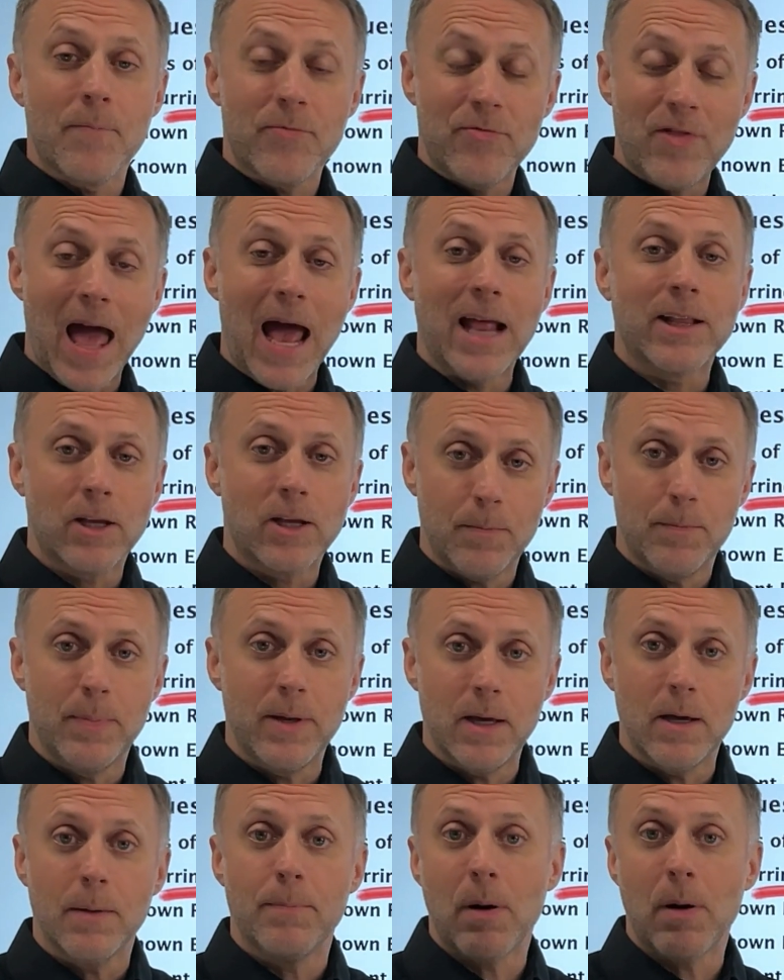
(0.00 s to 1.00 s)
that could
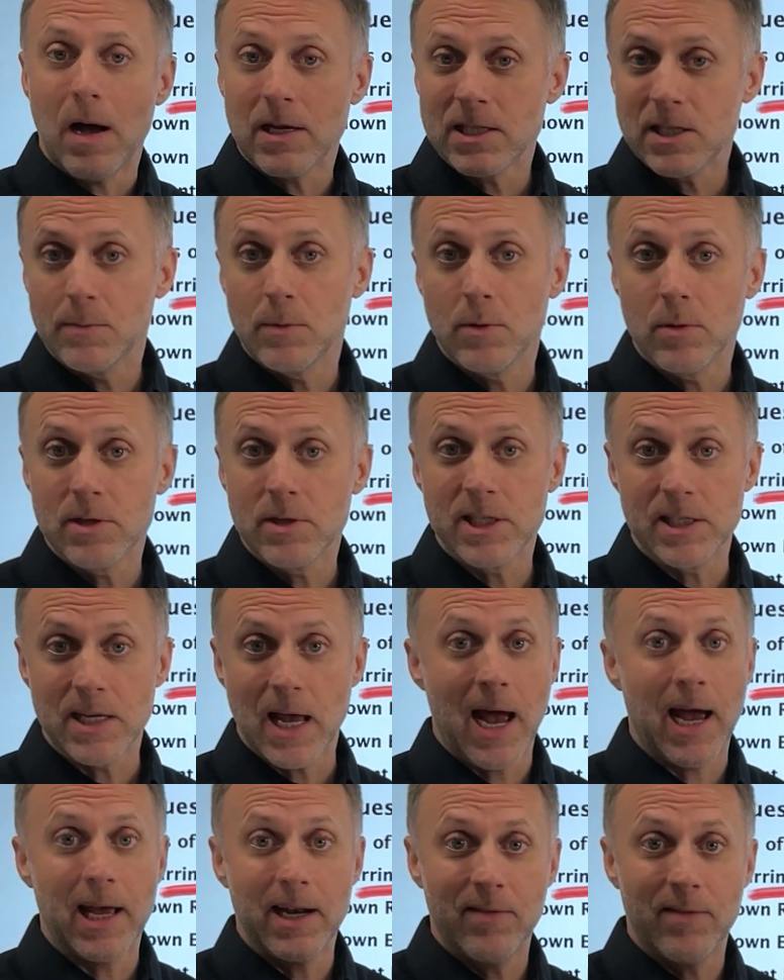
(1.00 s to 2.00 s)
be a possible
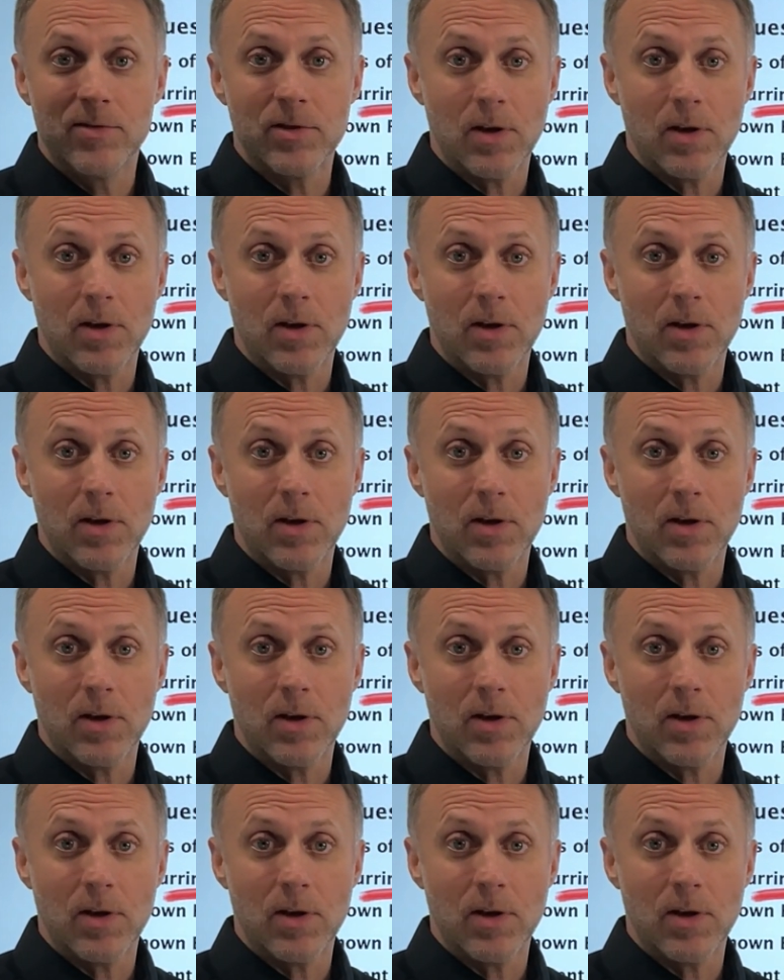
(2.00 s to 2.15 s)
sign of,